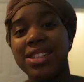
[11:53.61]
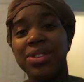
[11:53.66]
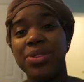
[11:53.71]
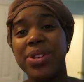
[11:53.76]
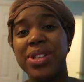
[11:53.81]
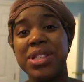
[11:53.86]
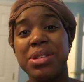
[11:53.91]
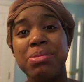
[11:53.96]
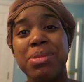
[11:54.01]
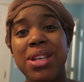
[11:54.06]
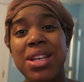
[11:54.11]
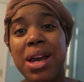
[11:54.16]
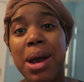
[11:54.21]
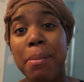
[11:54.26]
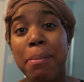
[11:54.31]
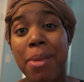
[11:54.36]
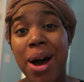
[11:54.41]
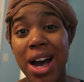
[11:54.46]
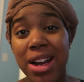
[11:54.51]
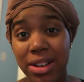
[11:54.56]
is going to be
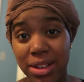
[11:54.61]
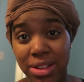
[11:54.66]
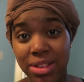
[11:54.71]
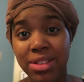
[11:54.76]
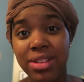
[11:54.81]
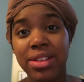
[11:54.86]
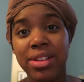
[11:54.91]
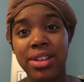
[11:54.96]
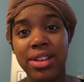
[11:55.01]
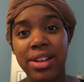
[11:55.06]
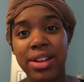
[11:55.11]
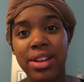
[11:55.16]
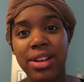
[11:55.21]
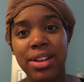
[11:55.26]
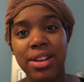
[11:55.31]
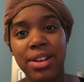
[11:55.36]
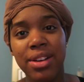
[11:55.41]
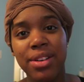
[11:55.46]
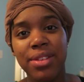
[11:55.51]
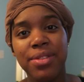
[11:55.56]
a model
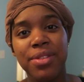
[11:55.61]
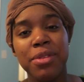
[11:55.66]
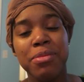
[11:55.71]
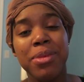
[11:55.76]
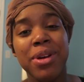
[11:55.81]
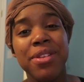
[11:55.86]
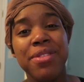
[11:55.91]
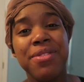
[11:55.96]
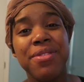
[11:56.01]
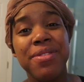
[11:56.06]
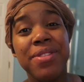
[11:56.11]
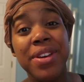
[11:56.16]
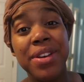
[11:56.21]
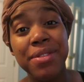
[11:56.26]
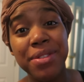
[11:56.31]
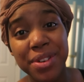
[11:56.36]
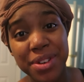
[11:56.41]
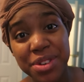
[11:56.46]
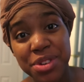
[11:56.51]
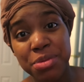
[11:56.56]
from my
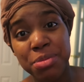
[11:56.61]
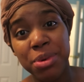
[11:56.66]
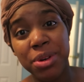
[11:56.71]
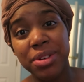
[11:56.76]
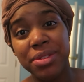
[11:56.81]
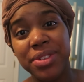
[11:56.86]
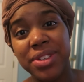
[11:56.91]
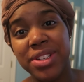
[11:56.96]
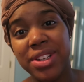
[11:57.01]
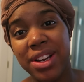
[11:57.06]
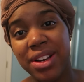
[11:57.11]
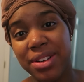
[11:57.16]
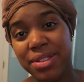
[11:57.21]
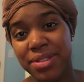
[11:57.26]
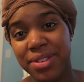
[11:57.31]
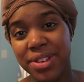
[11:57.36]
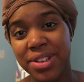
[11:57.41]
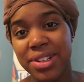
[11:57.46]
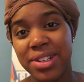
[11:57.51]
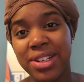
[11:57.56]
favorite newborn
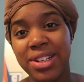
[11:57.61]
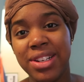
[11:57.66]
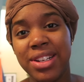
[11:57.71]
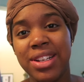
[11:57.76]
photographer.